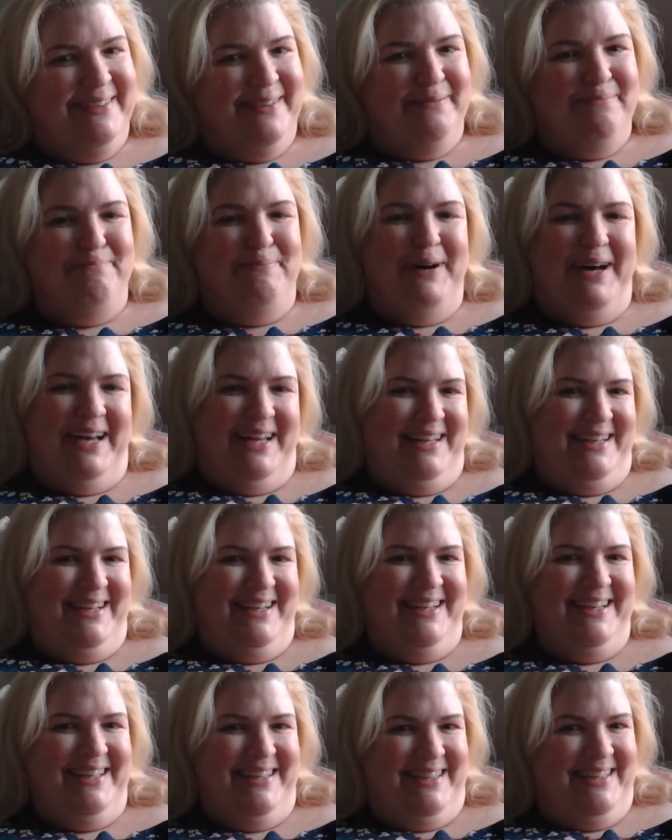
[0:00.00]
but
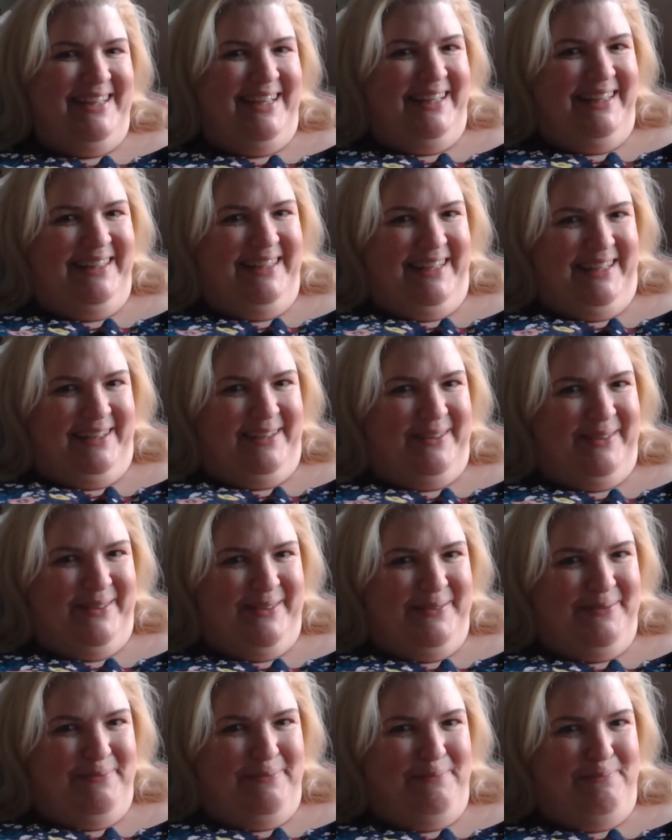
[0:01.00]
the little
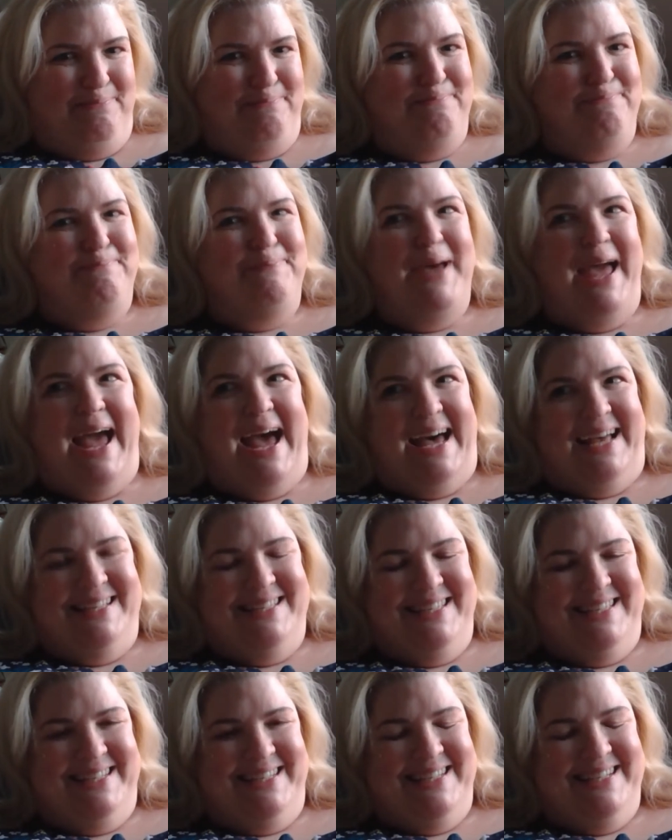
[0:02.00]

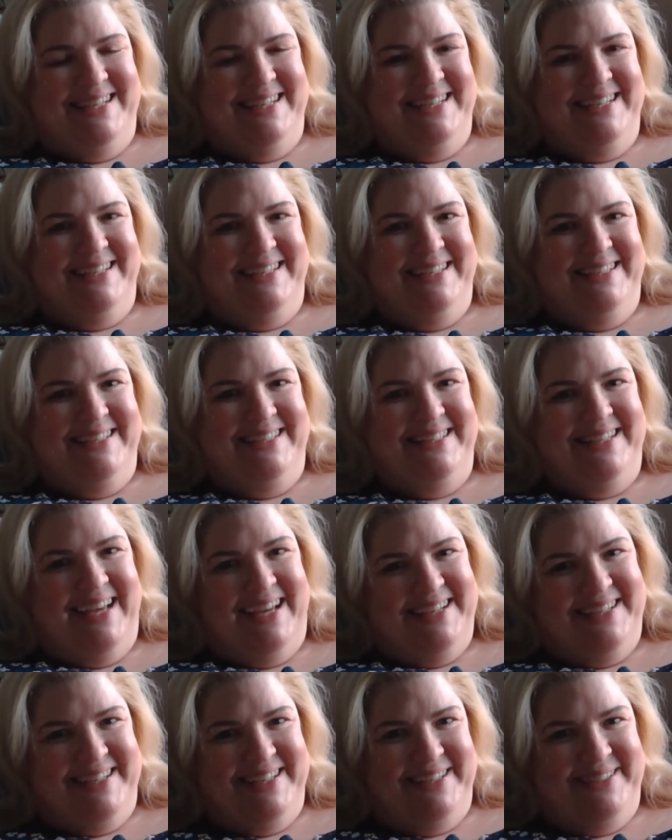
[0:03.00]
Bast
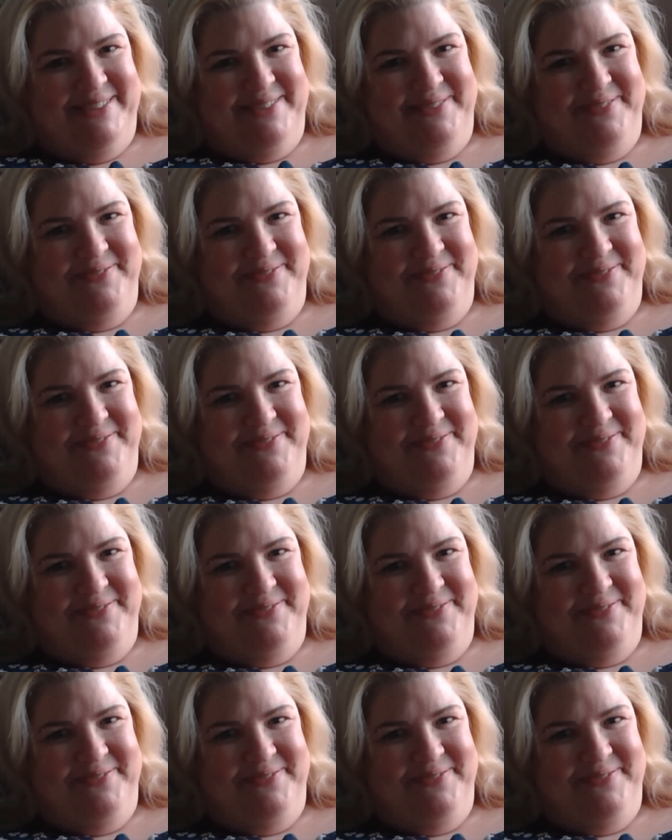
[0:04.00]
statue?